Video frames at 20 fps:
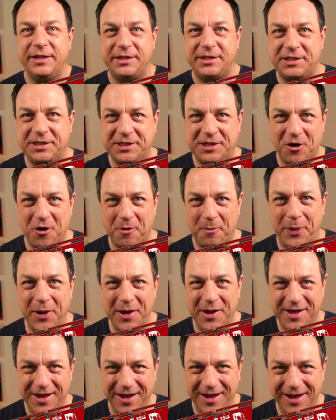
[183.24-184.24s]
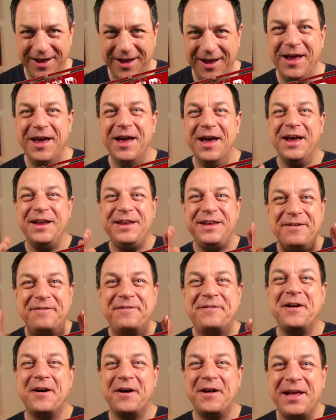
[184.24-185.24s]
stop.
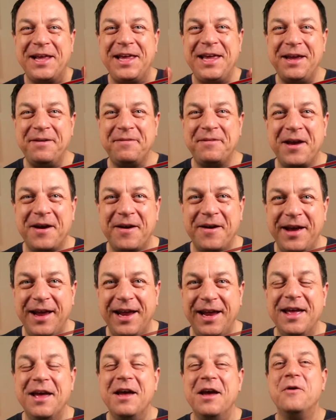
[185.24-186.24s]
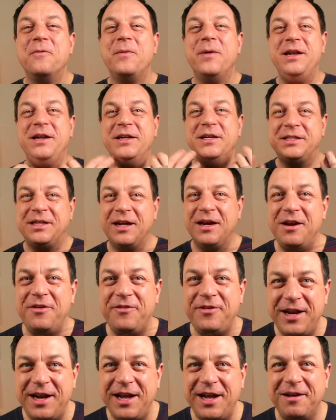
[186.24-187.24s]
You've got to keep going. When you're
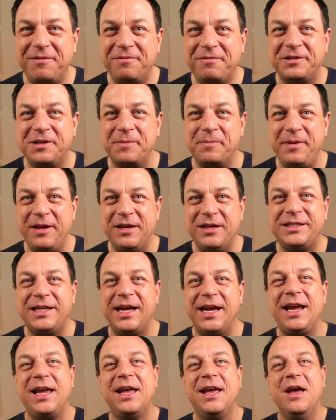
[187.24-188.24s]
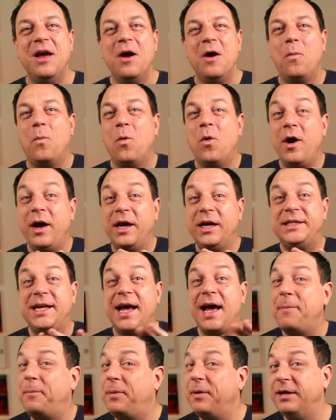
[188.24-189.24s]
sight reading some music, what has
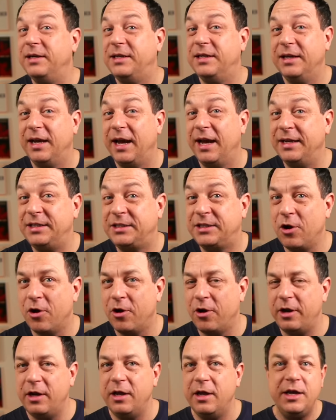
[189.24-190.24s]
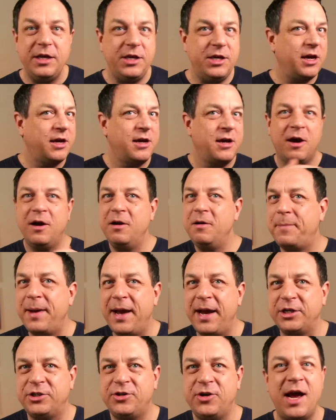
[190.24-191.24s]
happened is gone. You can't
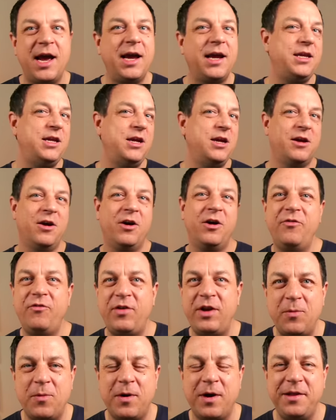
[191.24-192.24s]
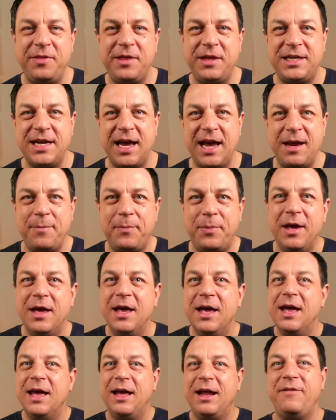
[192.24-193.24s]
backtrack, you can't rewind the tape,
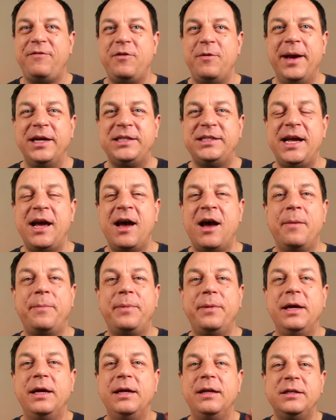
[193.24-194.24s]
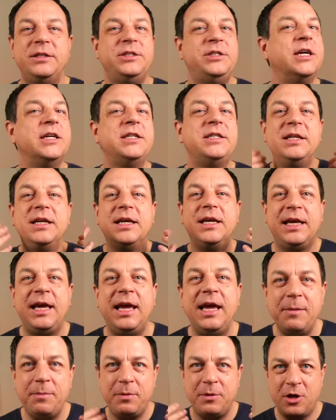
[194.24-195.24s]
and if you mess it up, just
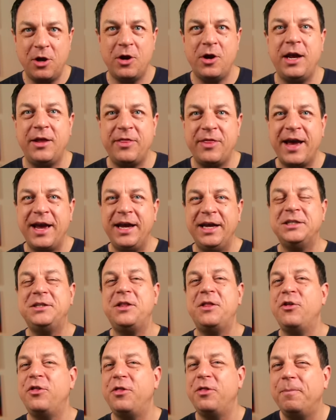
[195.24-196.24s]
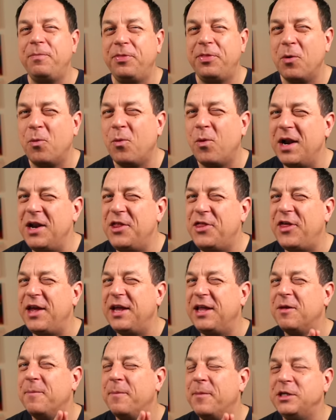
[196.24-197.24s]
keep going. That is the one
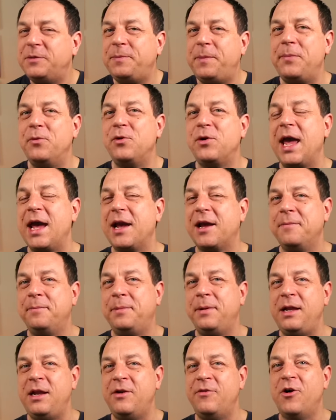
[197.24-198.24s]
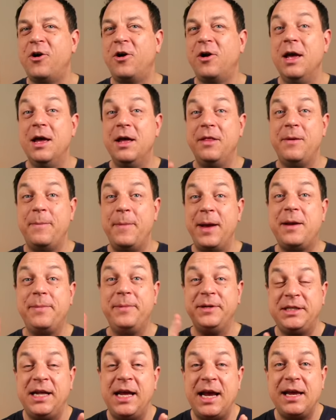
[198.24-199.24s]
thing that most people get completely wrong. They make a
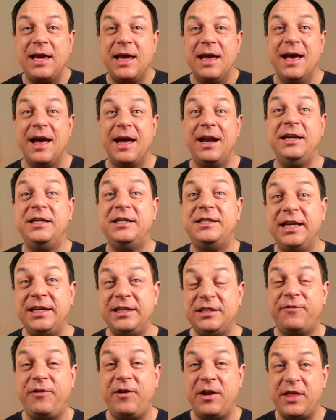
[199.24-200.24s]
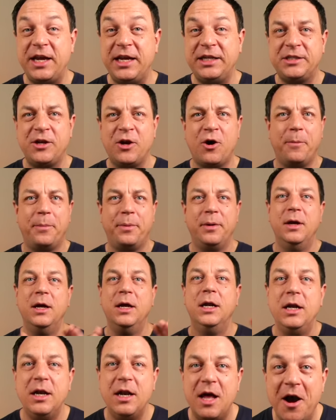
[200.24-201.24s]
mistake and instinctively they stop.
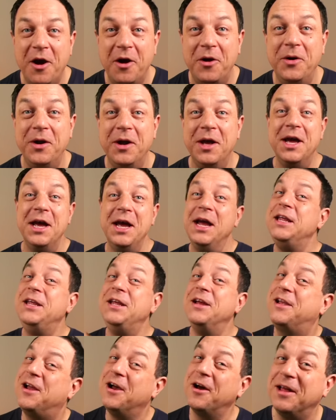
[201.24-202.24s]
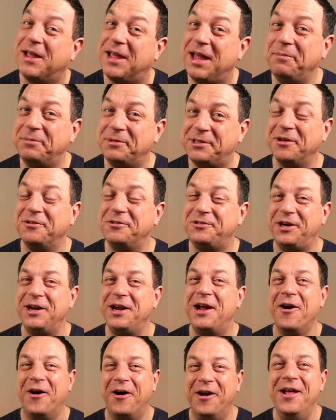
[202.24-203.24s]
No, you gotta keep
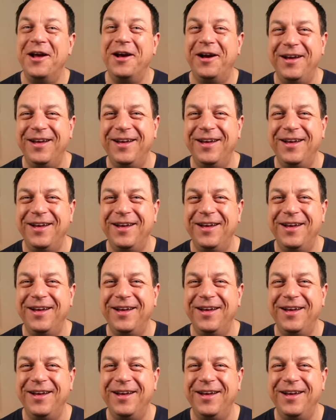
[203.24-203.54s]
soldiering on.